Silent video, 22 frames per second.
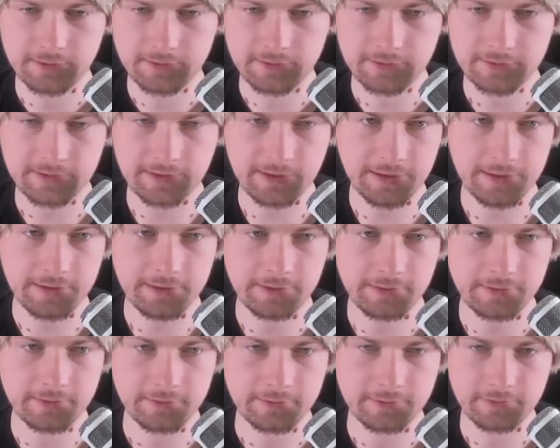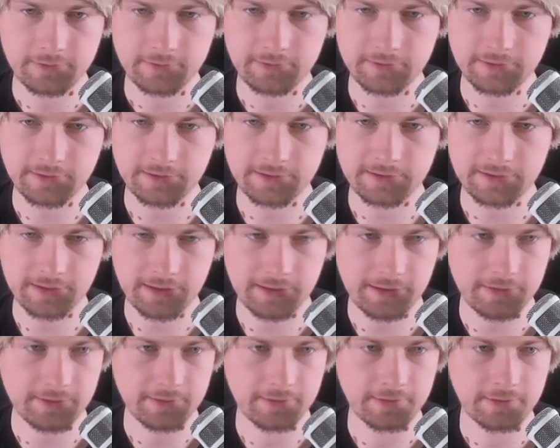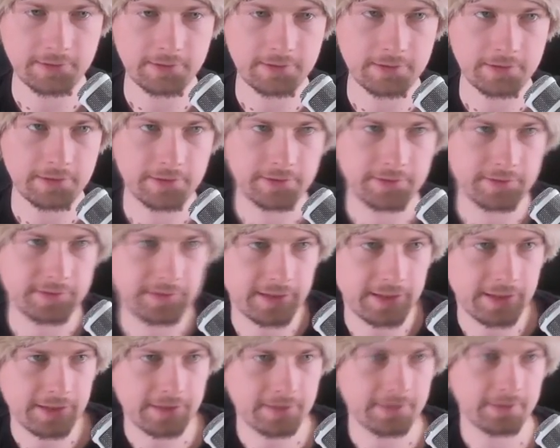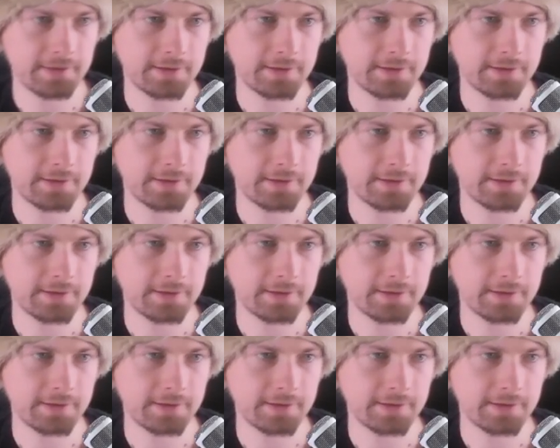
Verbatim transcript: state, this is state, state.